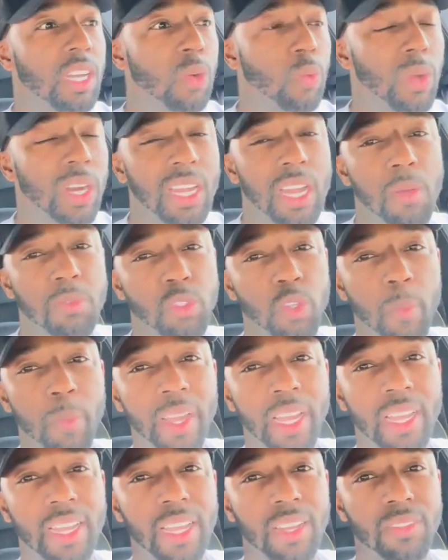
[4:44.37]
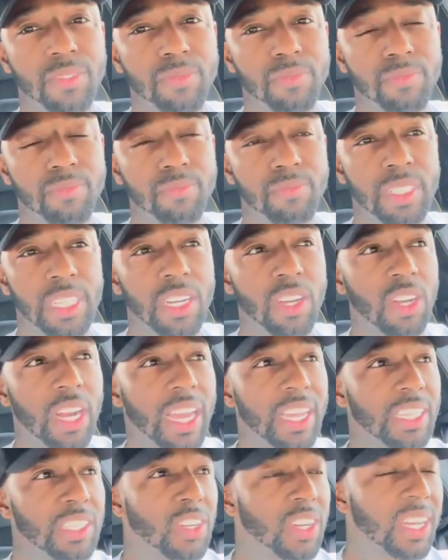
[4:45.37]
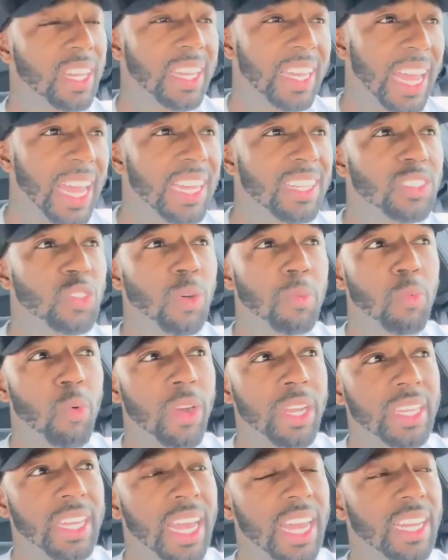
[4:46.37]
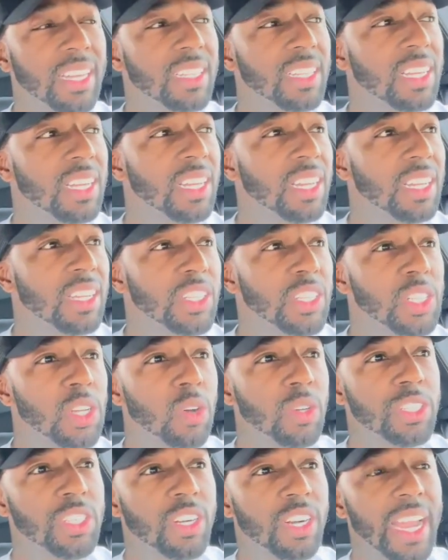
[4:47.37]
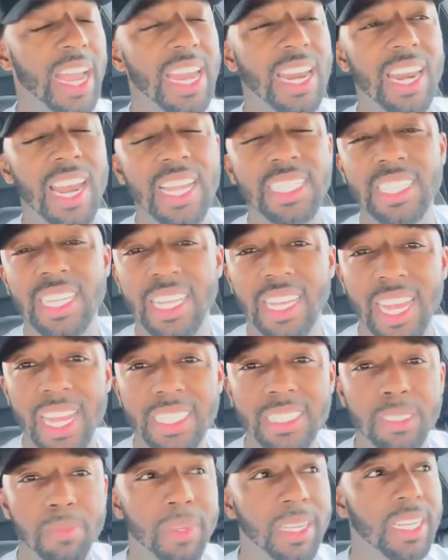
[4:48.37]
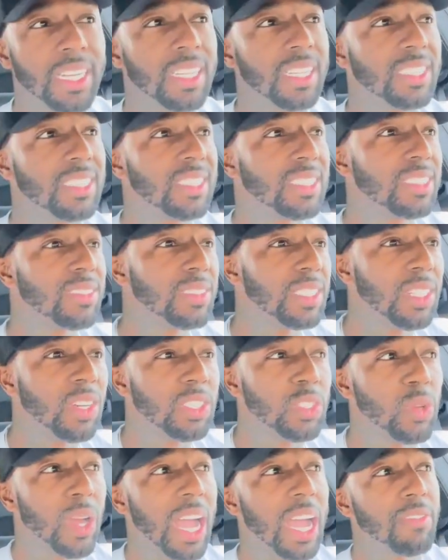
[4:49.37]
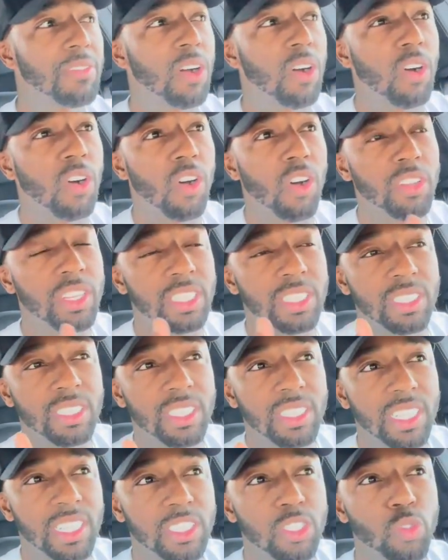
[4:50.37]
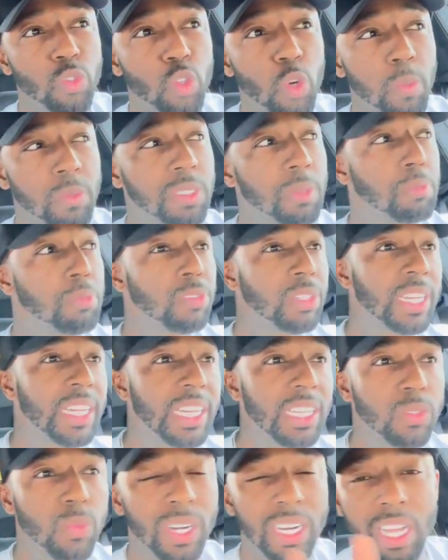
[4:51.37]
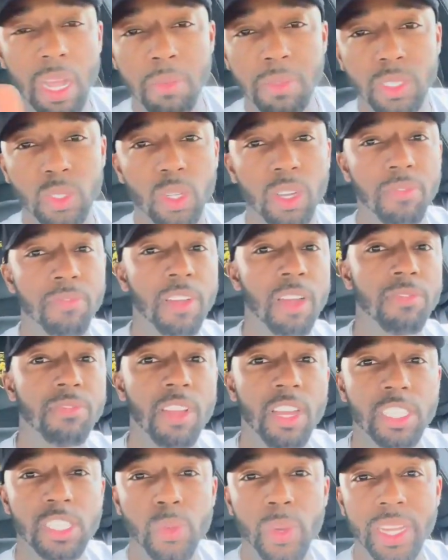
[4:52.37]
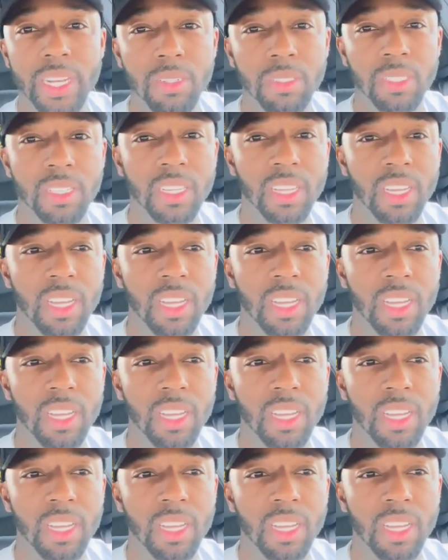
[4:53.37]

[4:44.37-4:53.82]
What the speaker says: when it comes to a big account. Like, you could get to a point that, you're analyzing less because, you have all this room to breathe when it comes to a fluctuating